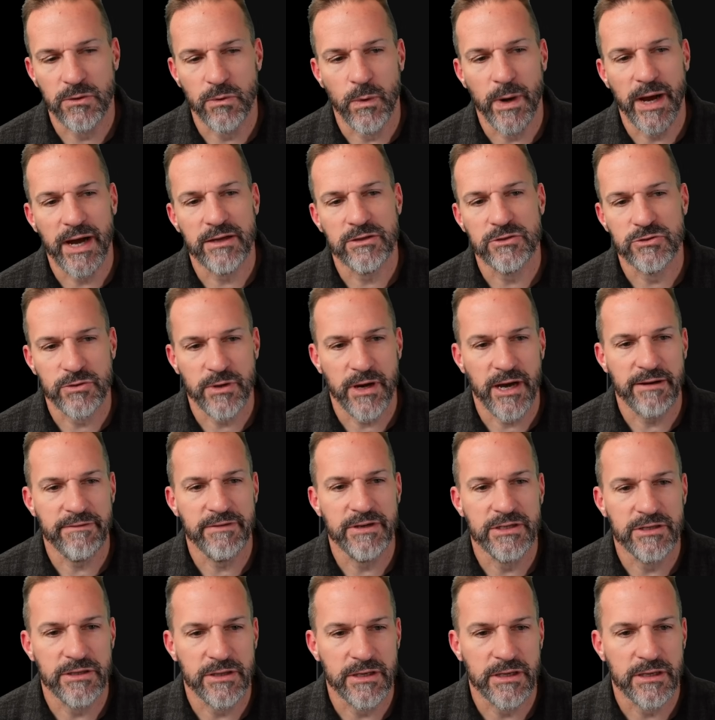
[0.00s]
while
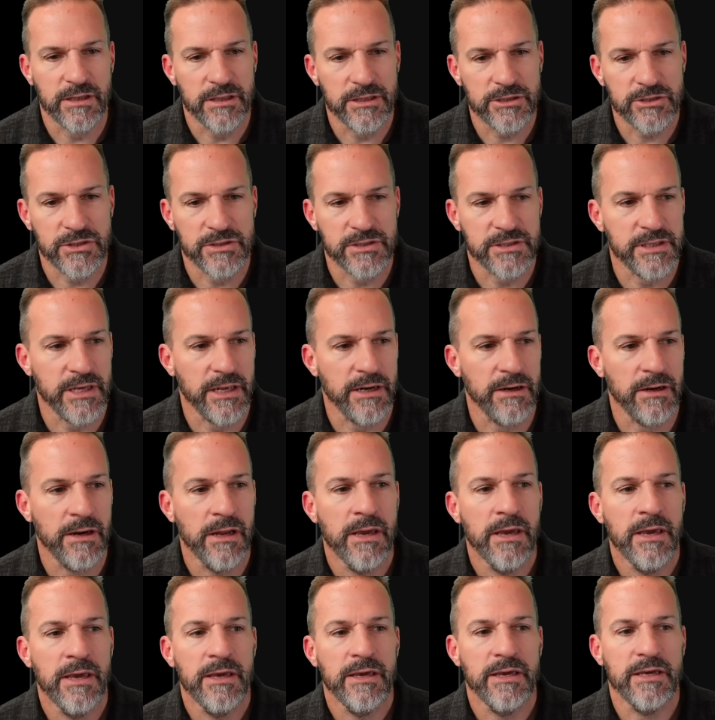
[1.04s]
driving to the collision center,
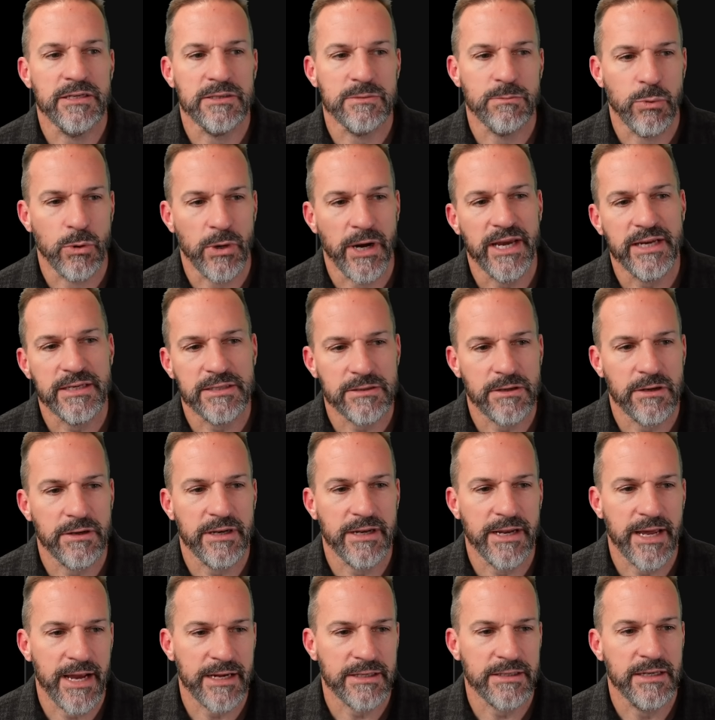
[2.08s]
his brakes
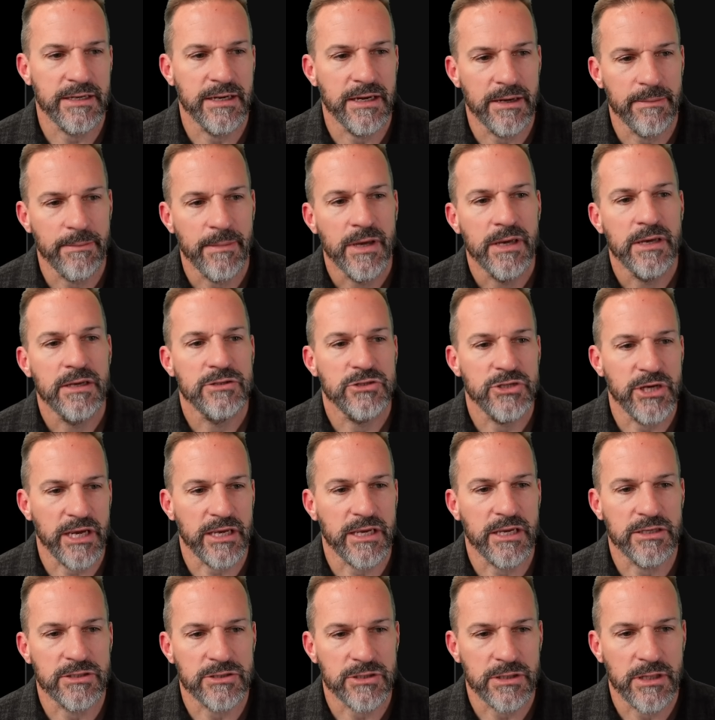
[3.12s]
started acting up,
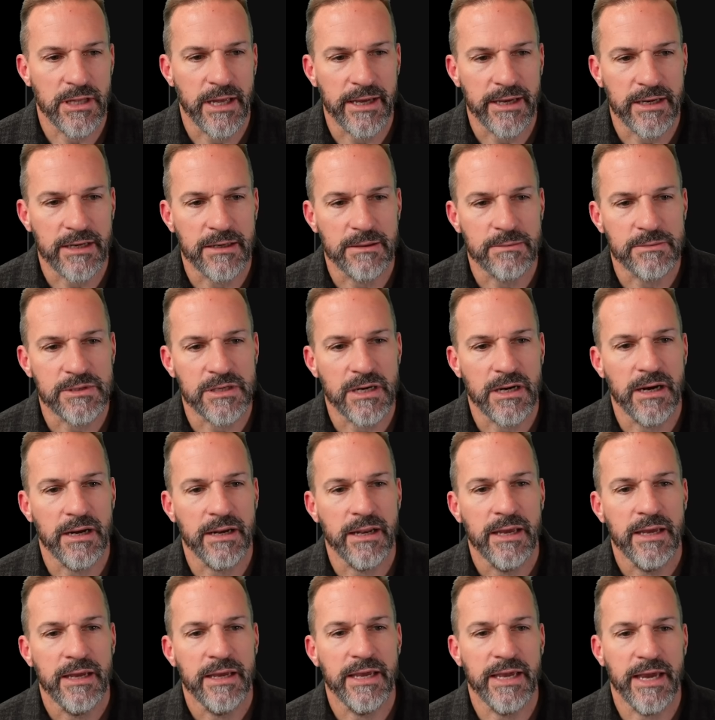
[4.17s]
check engine light comes
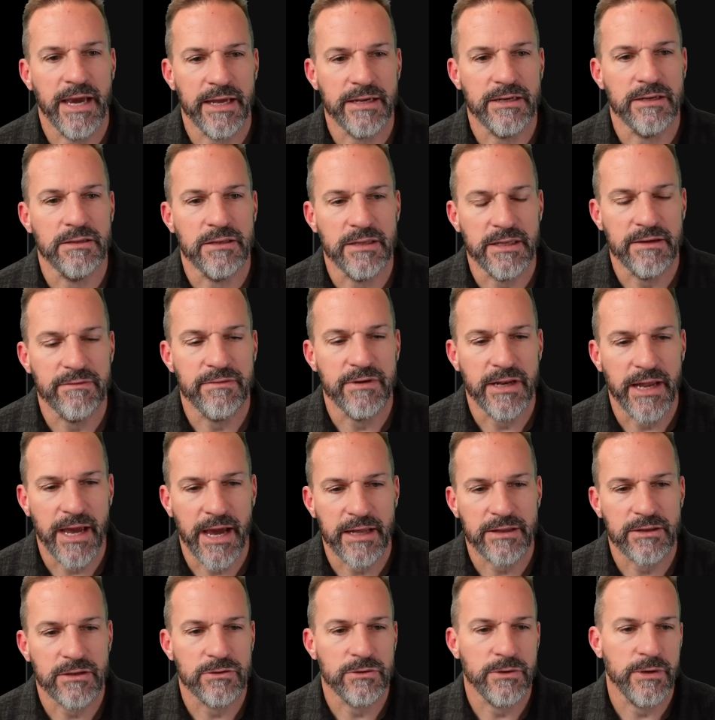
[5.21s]
on. He had to leave it
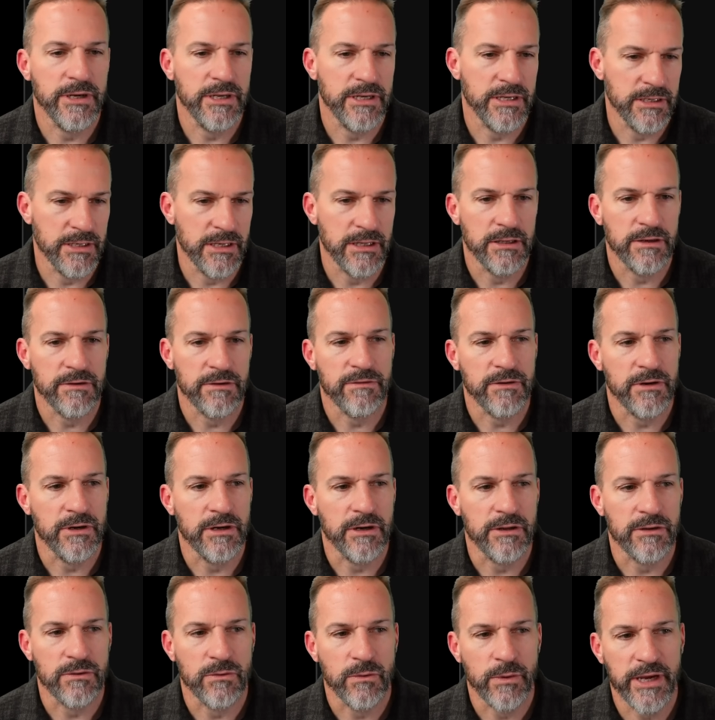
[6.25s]
at the Toyota dealer for
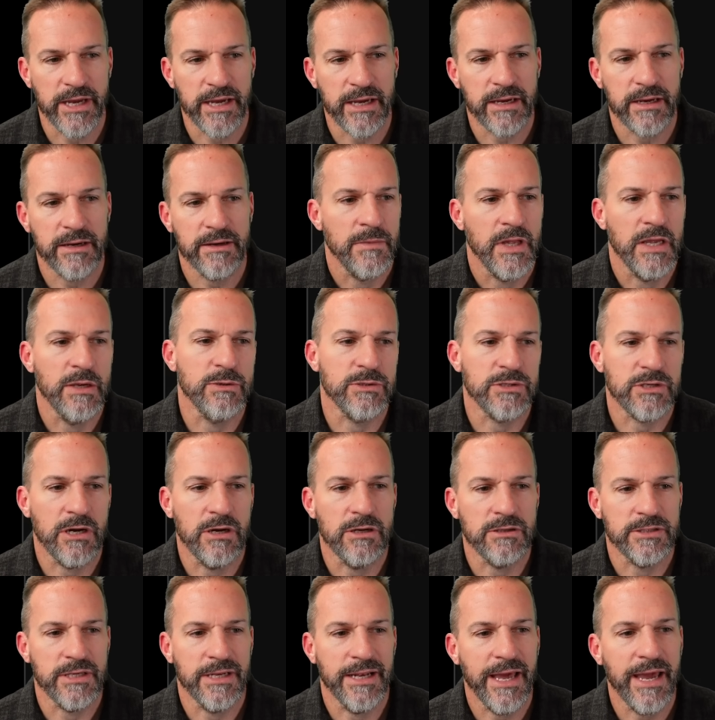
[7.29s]
another week. He was
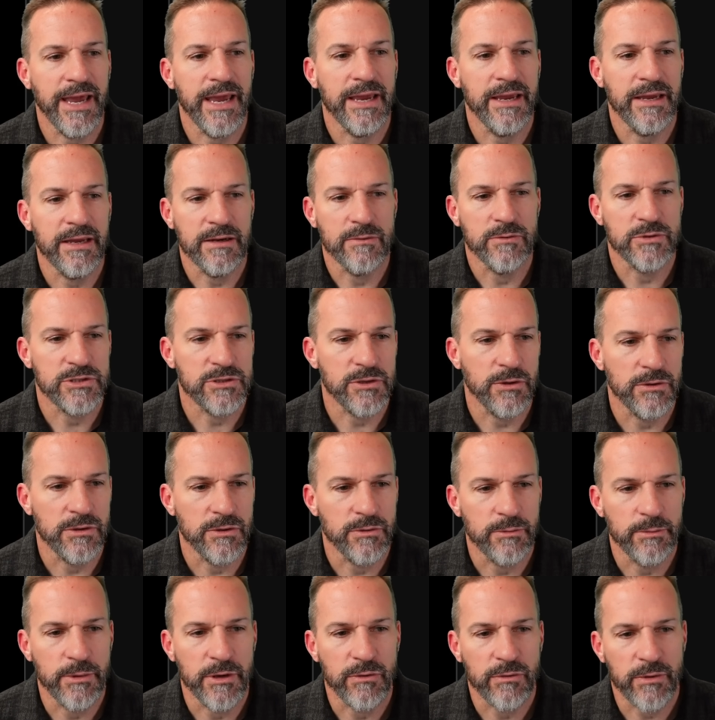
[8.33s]
called today and was told it
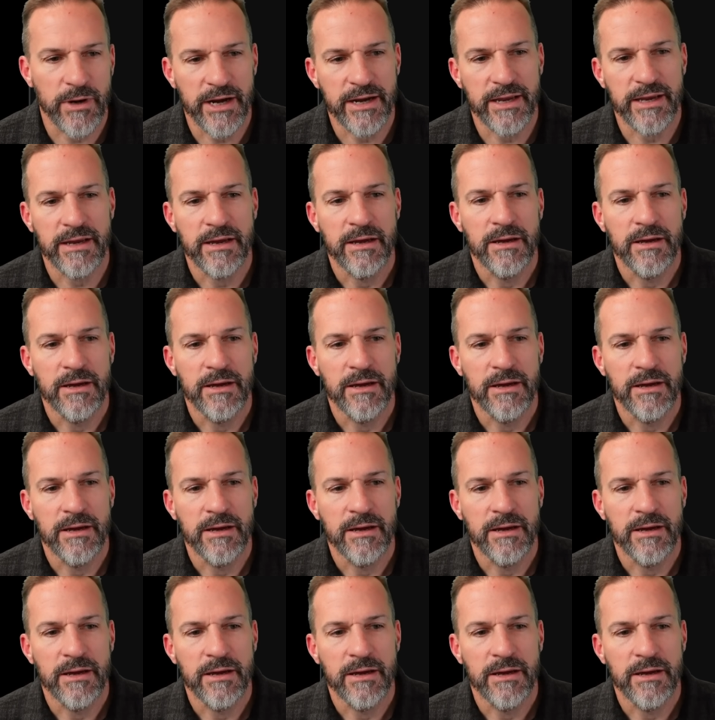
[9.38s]
would be ready.